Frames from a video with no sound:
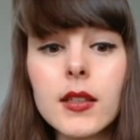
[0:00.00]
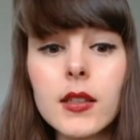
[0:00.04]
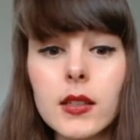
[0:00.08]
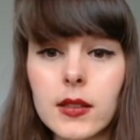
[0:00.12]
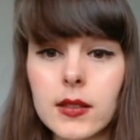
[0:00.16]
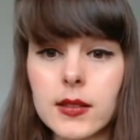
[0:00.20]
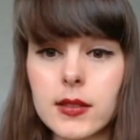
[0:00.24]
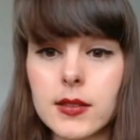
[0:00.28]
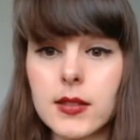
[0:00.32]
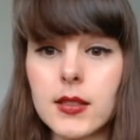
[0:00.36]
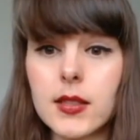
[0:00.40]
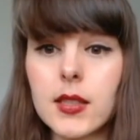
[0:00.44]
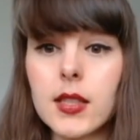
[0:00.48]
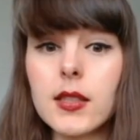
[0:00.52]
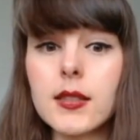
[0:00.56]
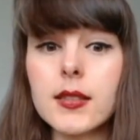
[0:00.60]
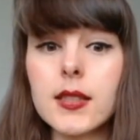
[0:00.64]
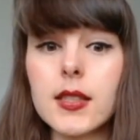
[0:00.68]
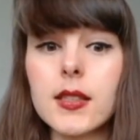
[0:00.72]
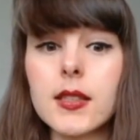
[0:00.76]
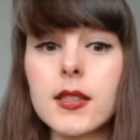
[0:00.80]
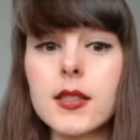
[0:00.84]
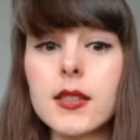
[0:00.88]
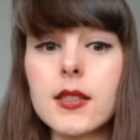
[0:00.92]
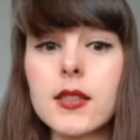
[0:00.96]
Sie
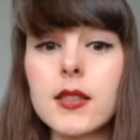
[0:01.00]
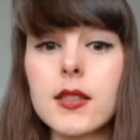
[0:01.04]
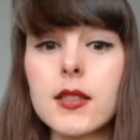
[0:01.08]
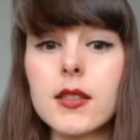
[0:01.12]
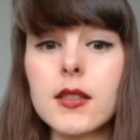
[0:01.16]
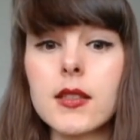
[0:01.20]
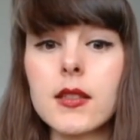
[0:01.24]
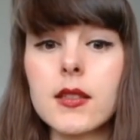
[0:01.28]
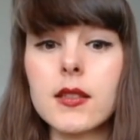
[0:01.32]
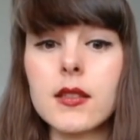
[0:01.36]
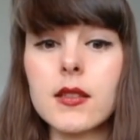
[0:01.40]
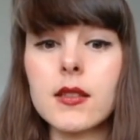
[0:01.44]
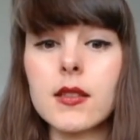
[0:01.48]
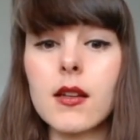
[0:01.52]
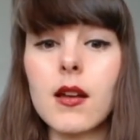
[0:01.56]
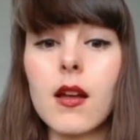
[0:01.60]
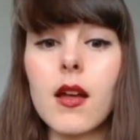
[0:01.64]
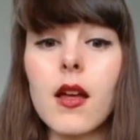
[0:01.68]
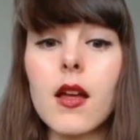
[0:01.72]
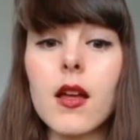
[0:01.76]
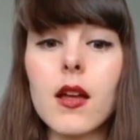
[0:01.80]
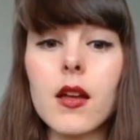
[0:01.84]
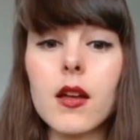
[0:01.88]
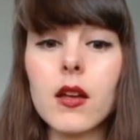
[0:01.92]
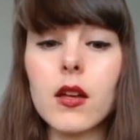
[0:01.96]
sind,
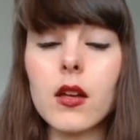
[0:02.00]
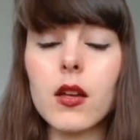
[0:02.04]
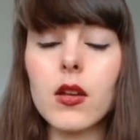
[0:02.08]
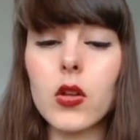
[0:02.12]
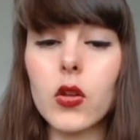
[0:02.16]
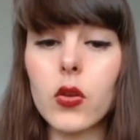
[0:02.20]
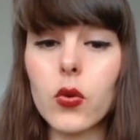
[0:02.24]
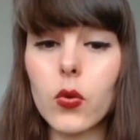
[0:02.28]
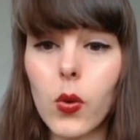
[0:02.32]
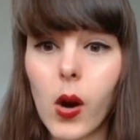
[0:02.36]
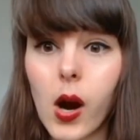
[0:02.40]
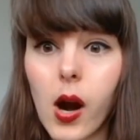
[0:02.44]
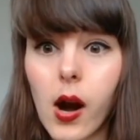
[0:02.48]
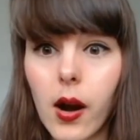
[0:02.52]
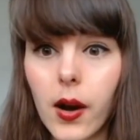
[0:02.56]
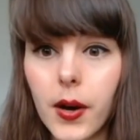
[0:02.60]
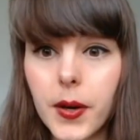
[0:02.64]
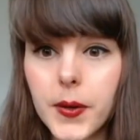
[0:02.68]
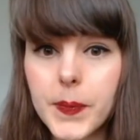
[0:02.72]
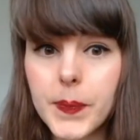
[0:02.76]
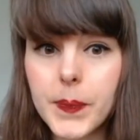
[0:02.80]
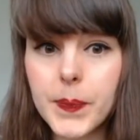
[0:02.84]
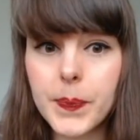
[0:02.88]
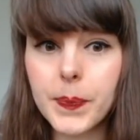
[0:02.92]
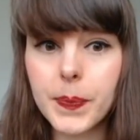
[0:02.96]
you are.
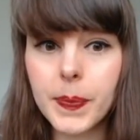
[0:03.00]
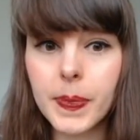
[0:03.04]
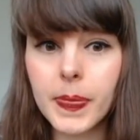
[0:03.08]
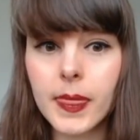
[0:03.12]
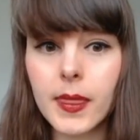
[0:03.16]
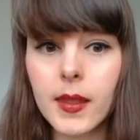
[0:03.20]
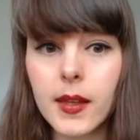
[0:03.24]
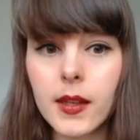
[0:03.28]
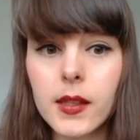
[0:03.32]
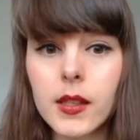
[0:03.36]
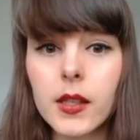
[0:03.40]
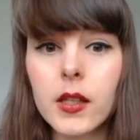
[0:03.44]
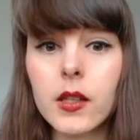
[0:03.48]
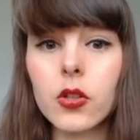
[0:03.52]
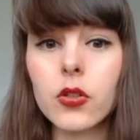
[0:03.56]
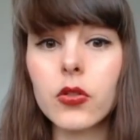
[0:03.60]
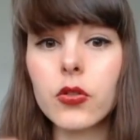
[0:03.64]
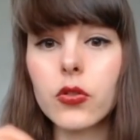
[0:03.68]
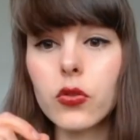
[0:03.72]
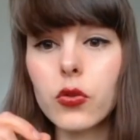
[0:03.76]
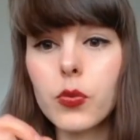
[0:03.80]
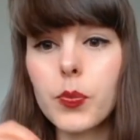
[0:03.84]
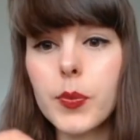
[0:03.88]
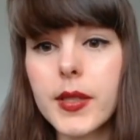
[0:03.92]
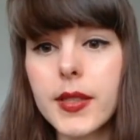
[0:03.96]

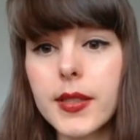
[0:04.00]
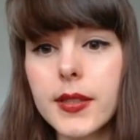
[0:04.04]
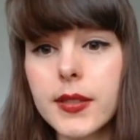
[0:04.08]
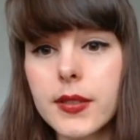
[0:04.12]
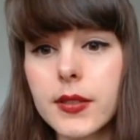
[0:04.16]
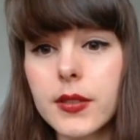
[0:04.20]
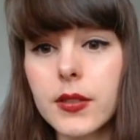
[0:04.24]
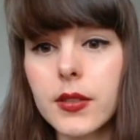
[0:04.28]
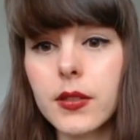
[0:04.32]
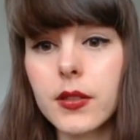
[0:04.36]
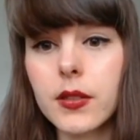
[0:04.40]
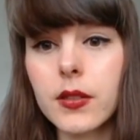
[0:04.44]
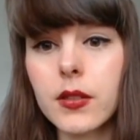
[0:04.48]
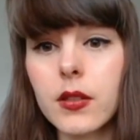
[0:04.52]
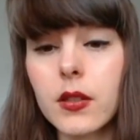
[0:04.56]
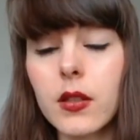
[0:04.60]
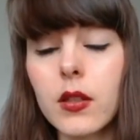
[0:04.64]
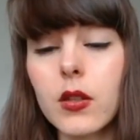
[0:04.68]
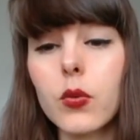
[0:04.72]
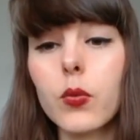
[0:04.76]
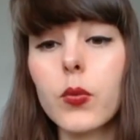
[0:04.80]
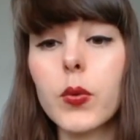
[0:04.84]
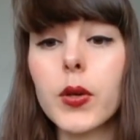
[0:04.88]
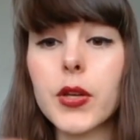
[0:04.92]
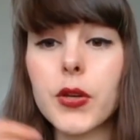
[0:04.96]
Du bist,
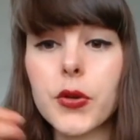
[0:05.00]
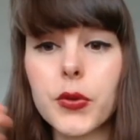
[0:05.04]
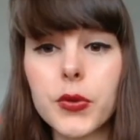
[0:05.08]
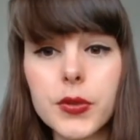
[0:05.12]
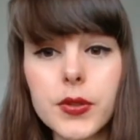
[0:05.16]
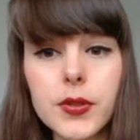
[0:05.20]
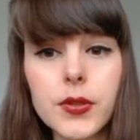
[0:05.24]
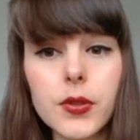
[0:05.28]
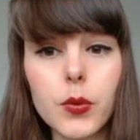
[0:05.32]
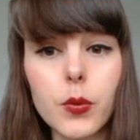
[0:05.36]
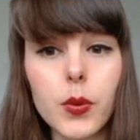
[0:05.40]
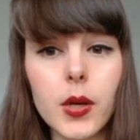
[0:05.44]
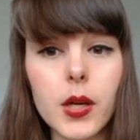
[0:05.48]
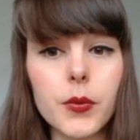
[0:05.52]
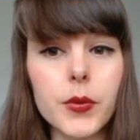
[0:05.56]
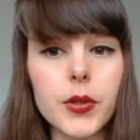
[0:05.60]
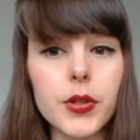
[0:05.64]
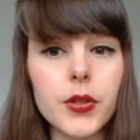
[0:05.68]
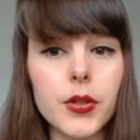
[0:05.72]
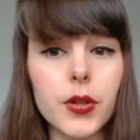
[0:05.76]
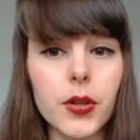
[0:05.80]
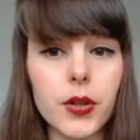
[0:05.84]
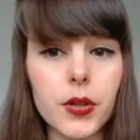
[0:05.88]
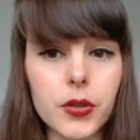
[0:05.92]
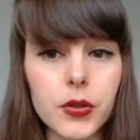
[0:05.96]
we use when we
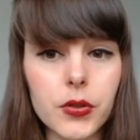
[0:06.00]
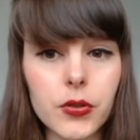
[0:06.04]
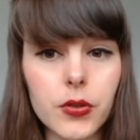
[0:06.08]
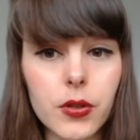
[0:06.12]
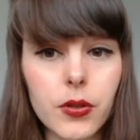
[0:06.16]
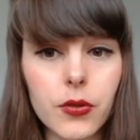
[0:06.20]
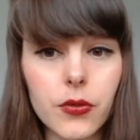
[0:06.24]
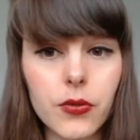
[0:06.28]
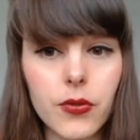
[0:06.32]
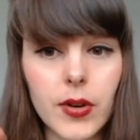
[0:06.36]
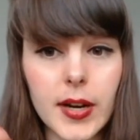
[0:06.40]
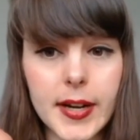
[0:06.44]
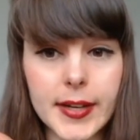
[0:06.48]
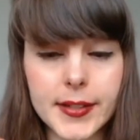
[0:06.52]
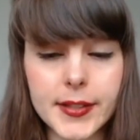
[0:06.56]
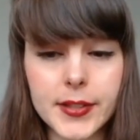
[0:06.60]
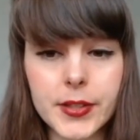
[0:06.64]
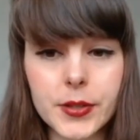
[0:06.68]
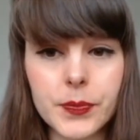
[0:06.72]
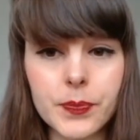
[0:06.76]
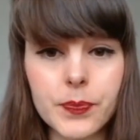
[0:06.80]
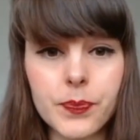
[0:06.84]
talk to a friend.